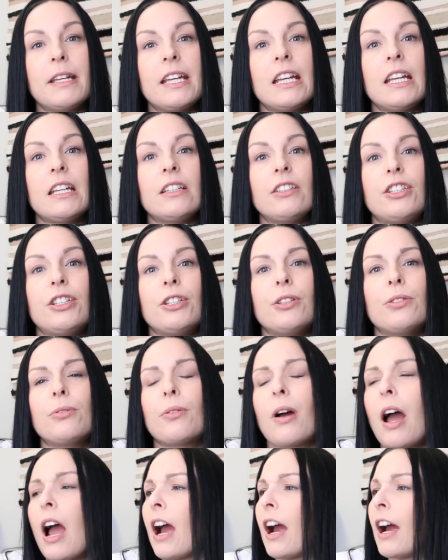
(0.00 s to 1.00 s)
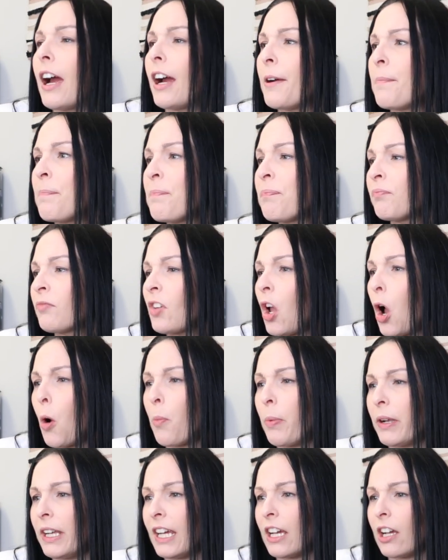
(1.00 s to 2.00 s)
you are
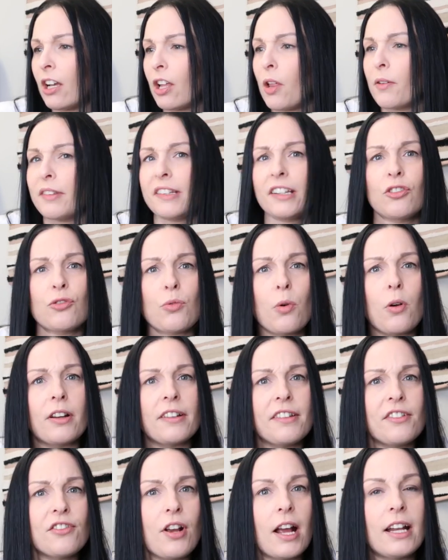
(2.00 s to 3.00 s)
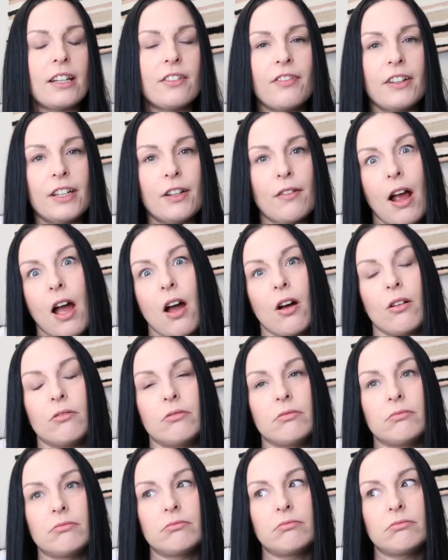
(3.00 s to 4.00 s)
opening and closing drawers, trying to figure
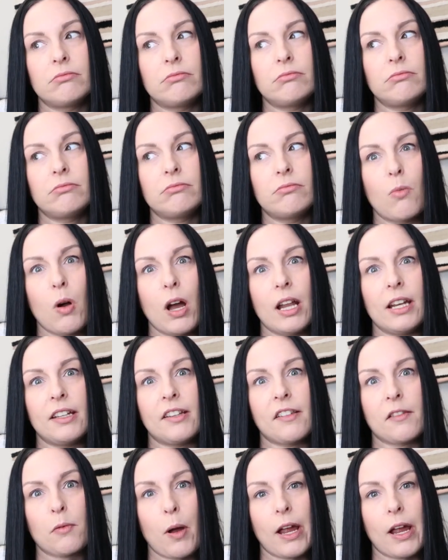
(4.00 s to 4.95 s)
out what is